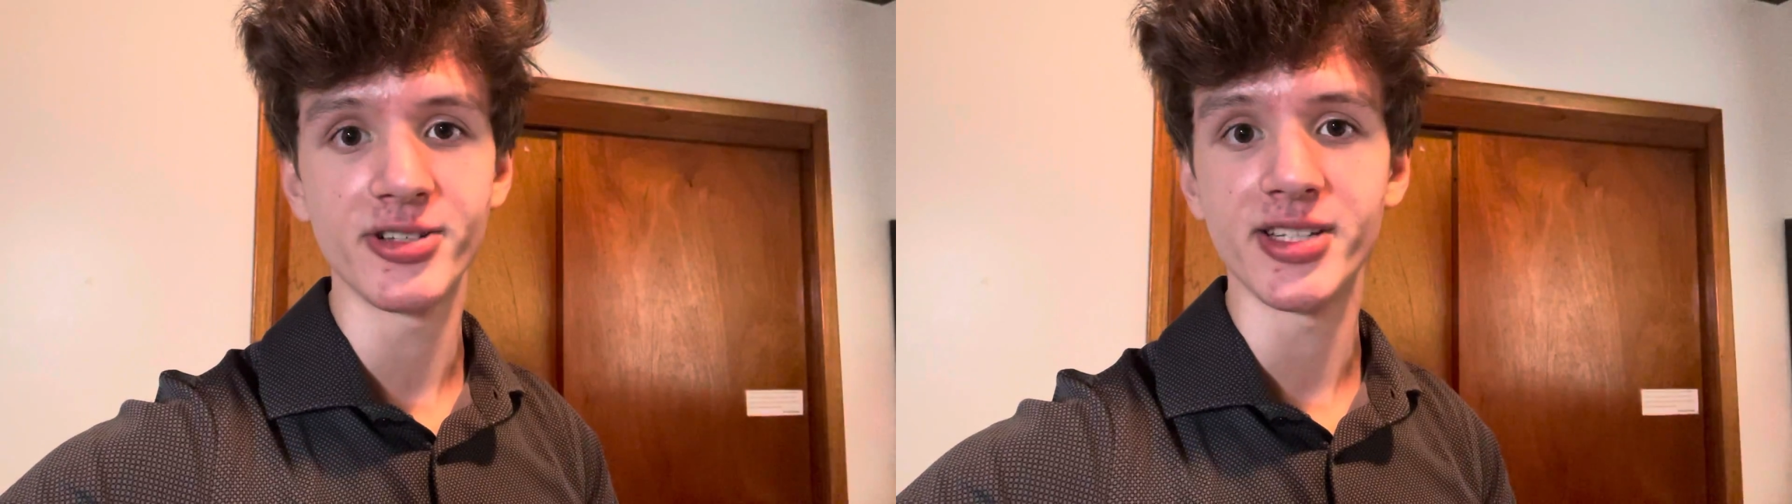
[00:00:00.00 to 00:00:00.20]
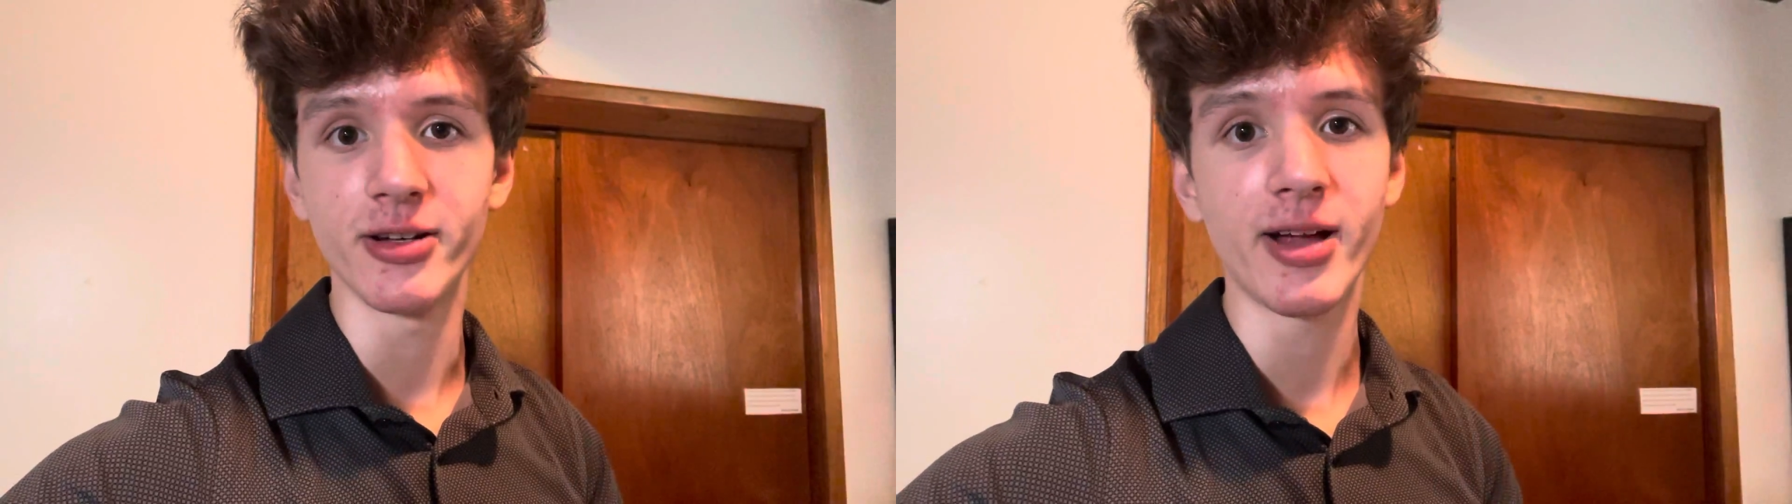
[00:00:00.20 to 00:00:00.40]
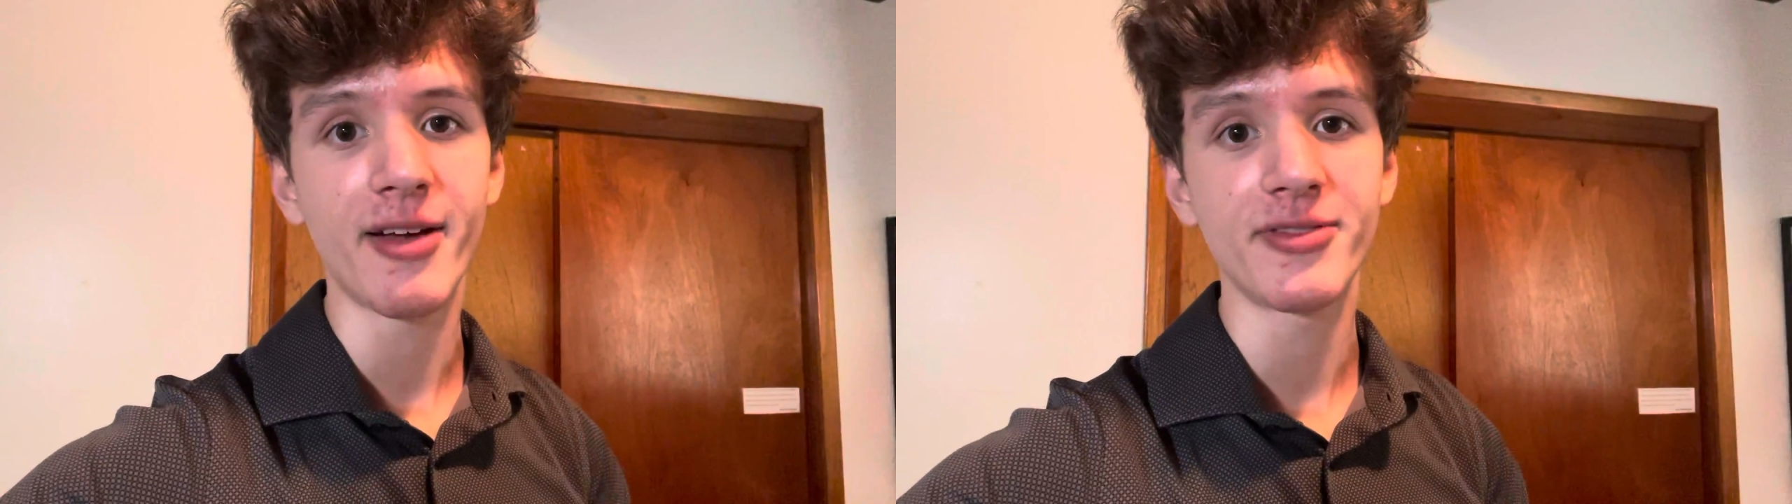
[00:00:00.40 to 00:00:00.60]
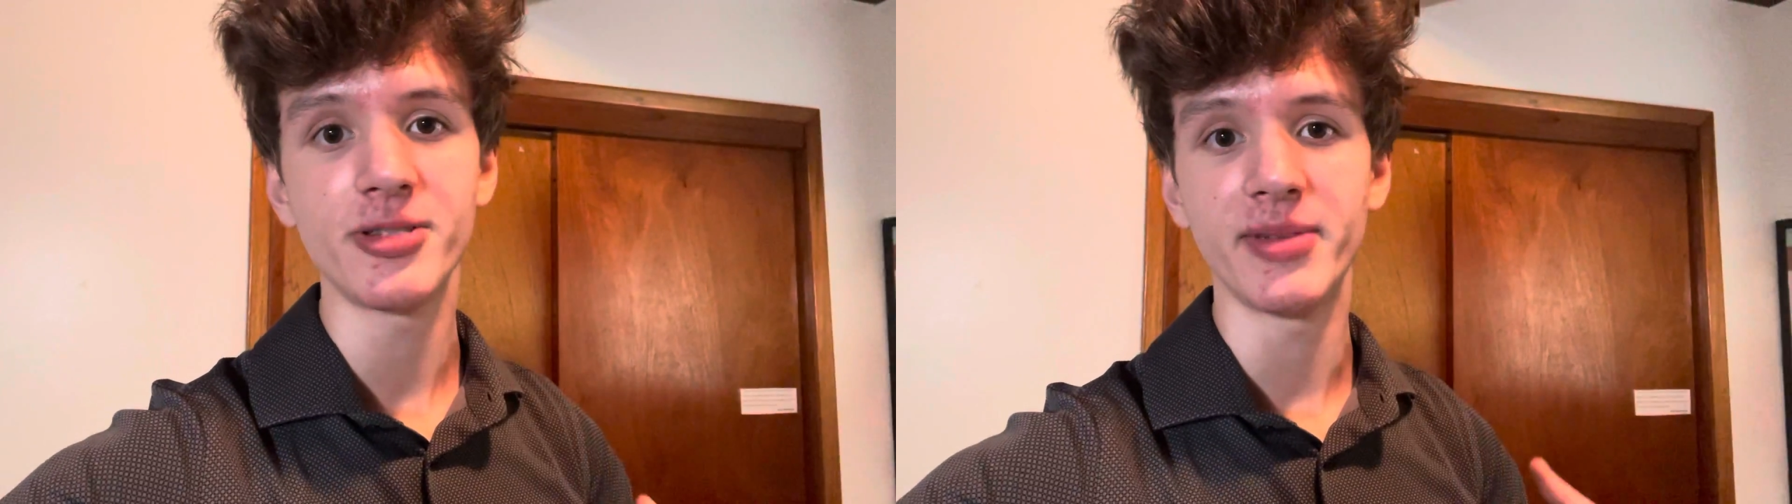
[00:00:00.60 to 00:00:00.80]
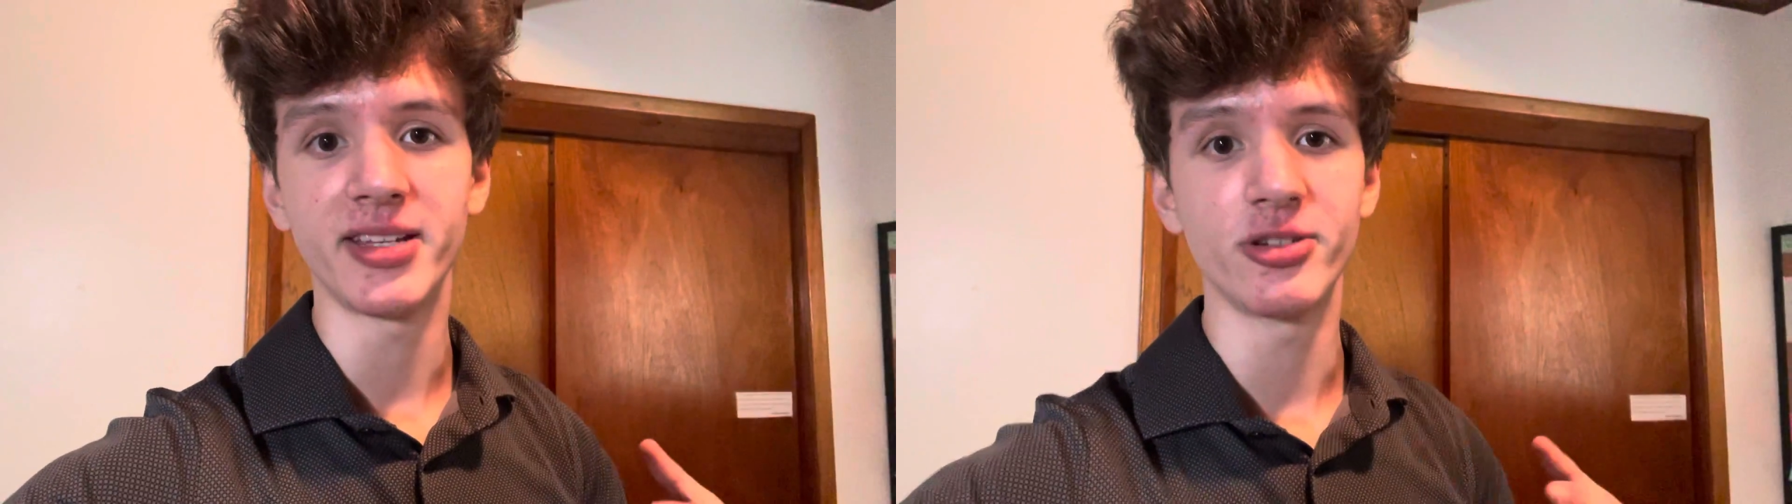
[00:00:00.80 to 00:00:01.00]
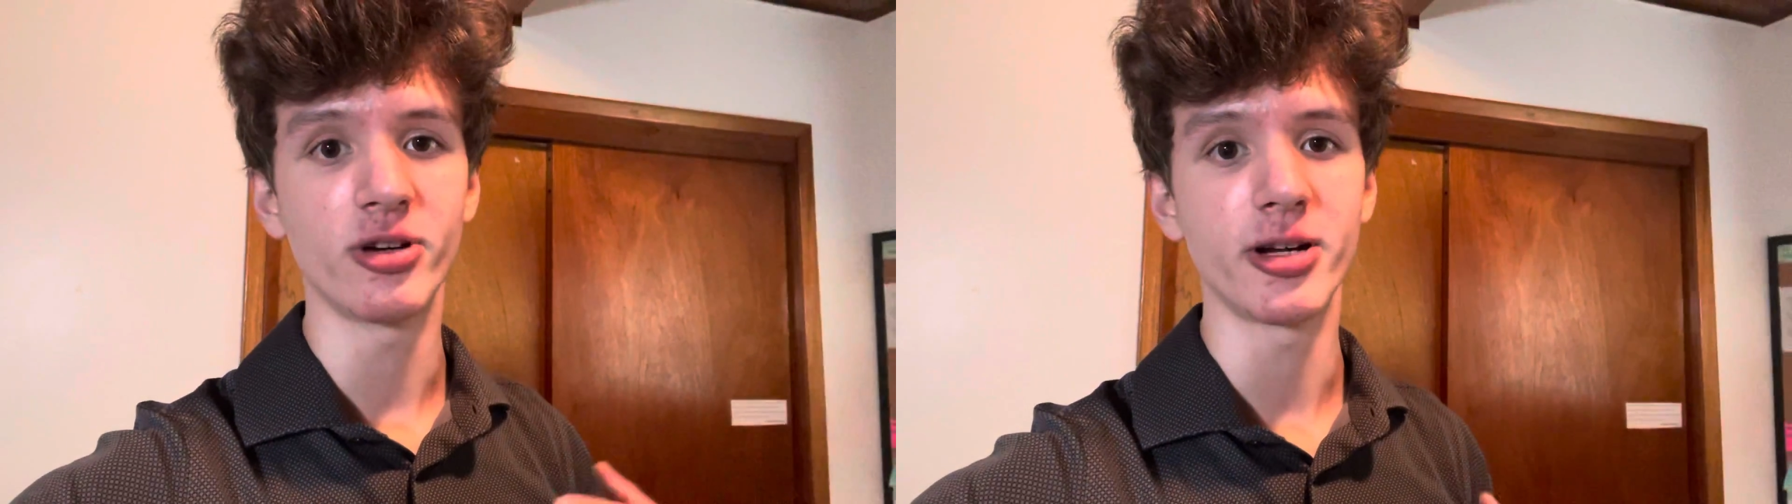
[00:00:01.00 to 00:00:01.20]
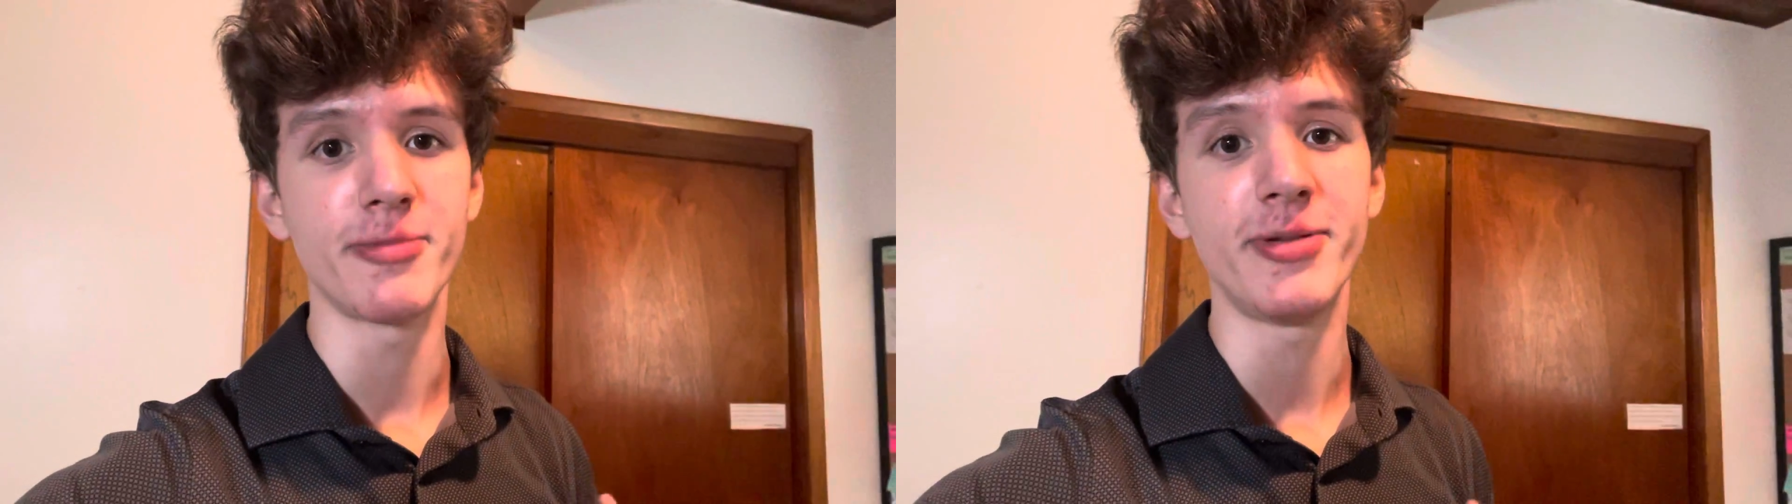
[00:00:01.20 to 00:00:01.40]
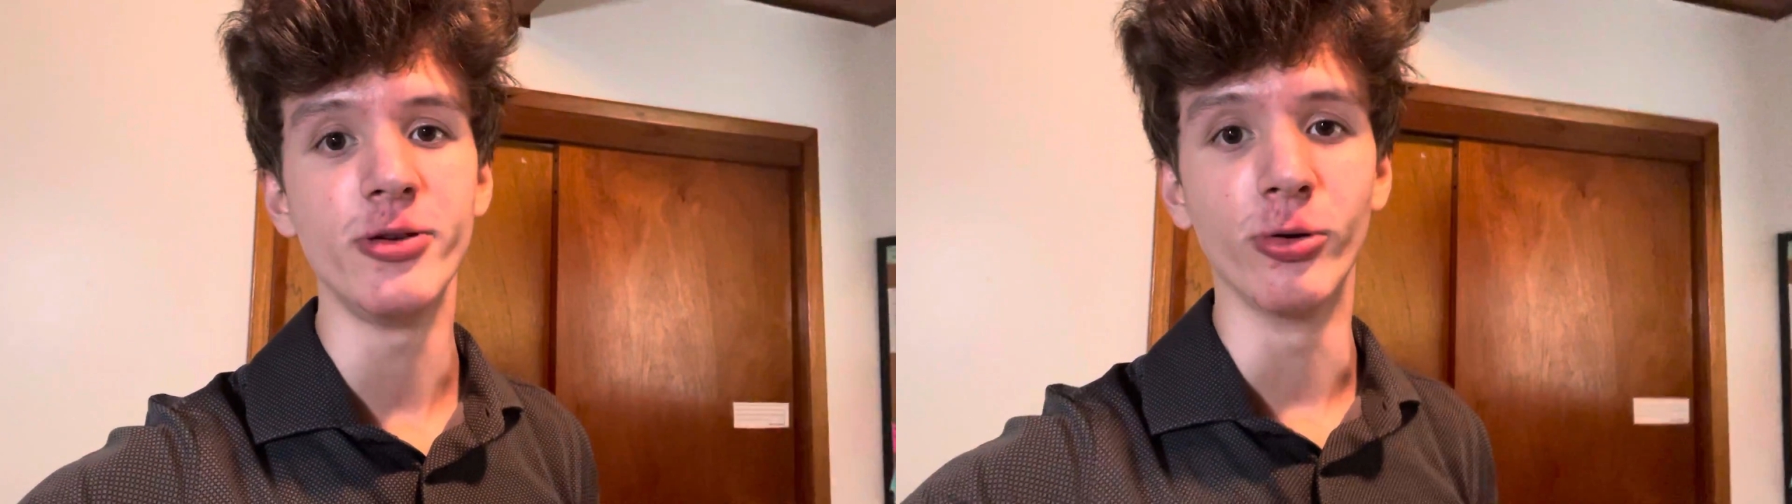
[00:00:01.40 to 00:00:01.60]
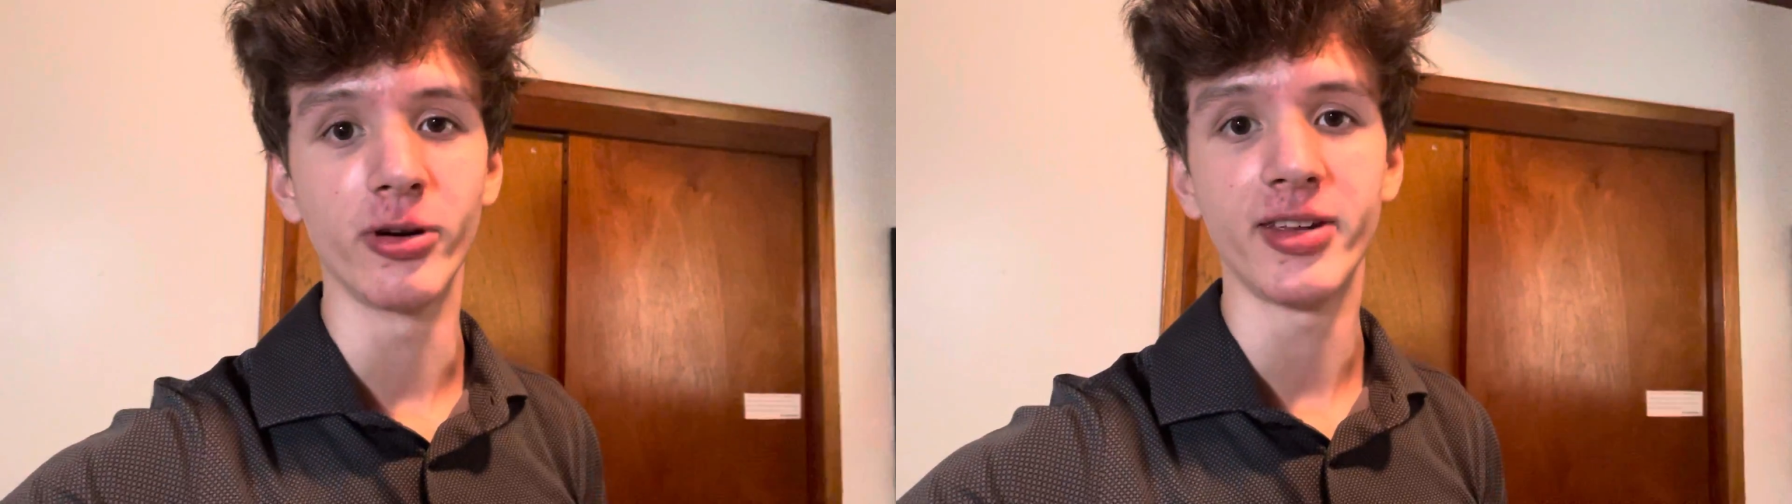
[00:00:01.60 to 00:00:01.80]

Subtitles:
They don't have to make the drug pure.